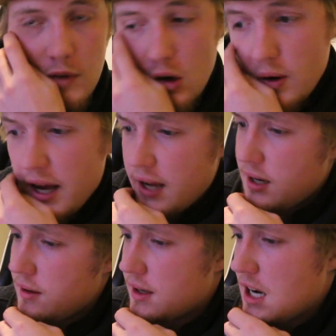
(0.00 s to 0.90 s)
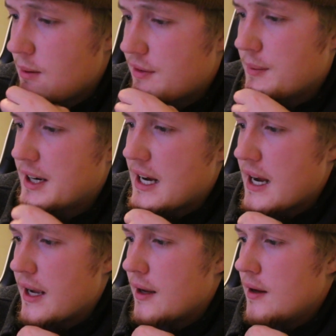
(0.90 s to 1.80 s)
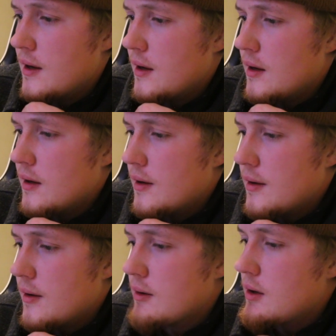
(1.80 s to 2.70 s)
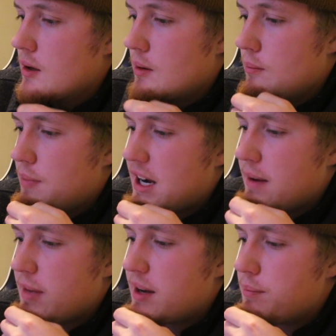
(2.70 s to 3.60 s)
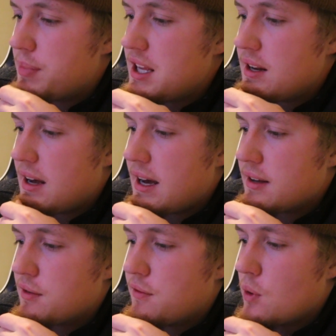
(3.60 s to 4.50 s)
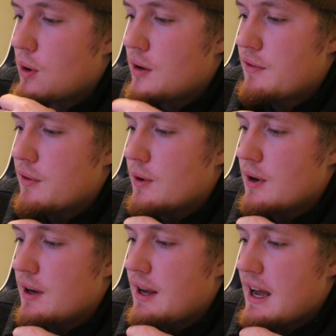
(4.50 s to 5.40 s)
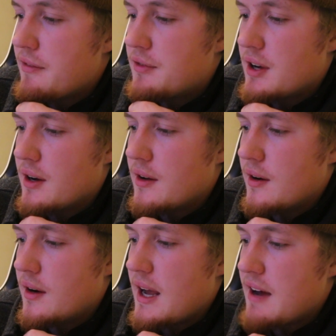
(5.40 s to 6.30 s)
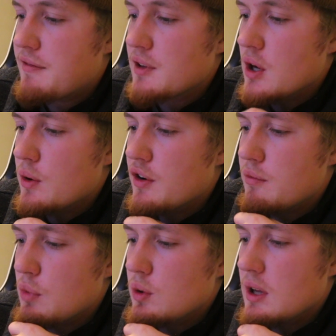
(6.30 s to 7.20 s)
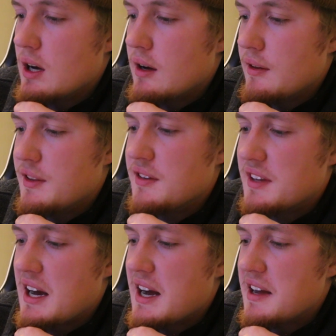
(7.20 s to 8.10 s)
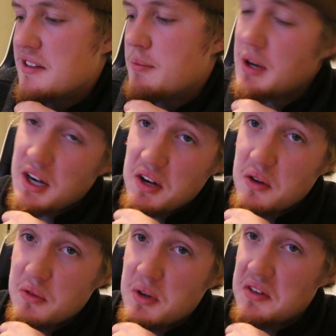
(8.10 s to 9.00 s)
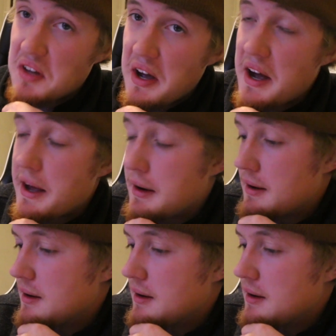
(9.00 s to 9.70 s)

Oh, hey, another comment from a guy. Buy my beat-ass Ford for a F-load of moolah. These guys, bet he knows what he's got.